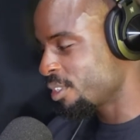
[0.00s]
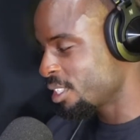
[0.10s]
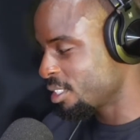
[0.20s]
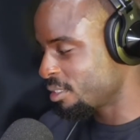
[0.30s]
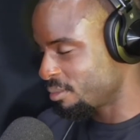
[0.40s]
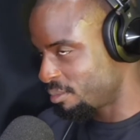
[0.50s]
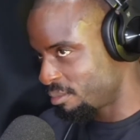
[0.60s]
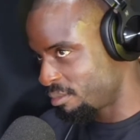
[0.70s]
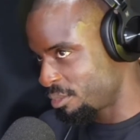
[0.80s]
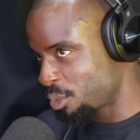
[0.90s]
really
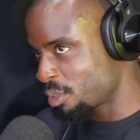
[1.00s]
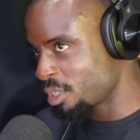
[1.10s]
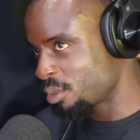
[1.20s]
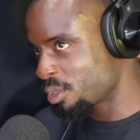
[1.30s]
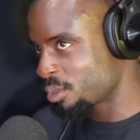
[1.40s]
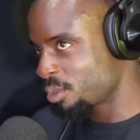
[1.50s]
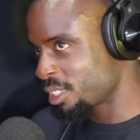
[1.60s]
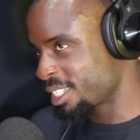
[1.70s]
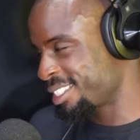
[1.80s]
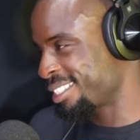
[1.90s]
do the whole school
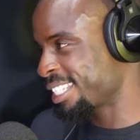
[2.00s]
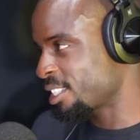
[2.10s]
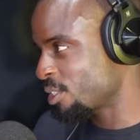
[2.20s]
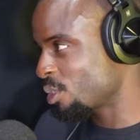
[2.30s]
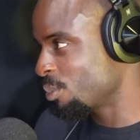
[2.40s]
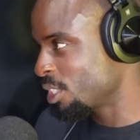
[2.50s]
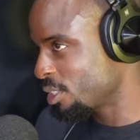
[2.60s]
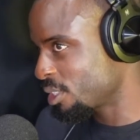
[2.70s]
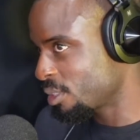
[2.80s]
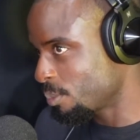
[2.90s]
thing. I didn't like it so
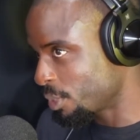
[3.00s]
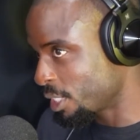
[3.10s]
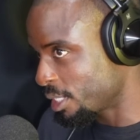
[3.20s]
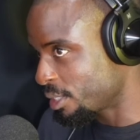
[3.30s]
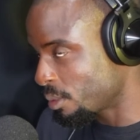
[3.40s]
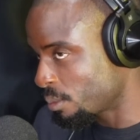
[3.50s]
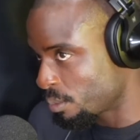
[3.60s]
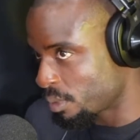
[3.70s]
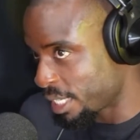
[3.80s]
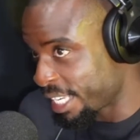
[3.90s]
much, but there
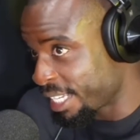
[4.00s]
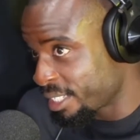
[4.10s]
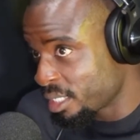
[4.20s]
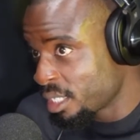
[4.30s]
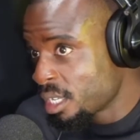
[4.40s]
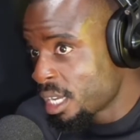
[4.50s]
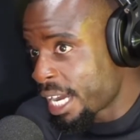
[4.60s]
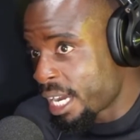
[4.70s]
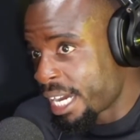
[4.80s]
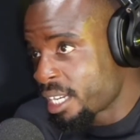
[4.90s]
and I
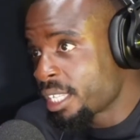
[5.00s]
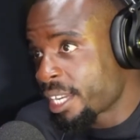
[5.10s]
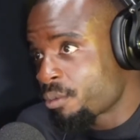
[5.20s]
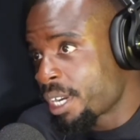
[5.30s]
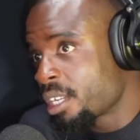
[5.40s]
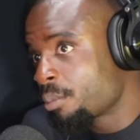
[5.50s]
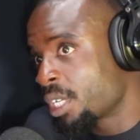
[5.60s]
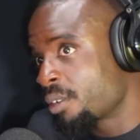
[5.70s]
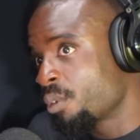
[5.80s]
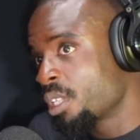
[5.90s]
I didn't like writing,
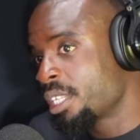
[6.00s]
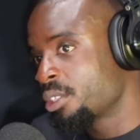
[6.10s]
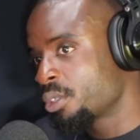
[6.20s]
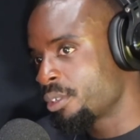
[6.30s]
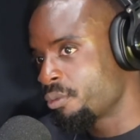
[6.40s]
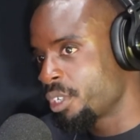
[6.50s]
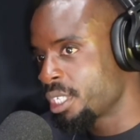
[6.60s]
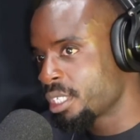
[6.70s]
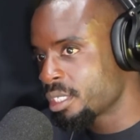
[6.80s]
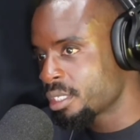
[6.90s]
but I really enjoyed
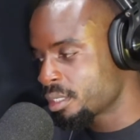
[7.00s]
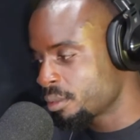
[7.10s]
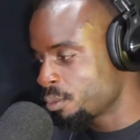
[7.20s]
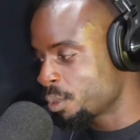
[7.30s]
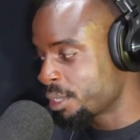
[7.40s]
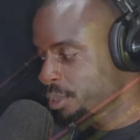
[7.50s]
reading mm-hmm. when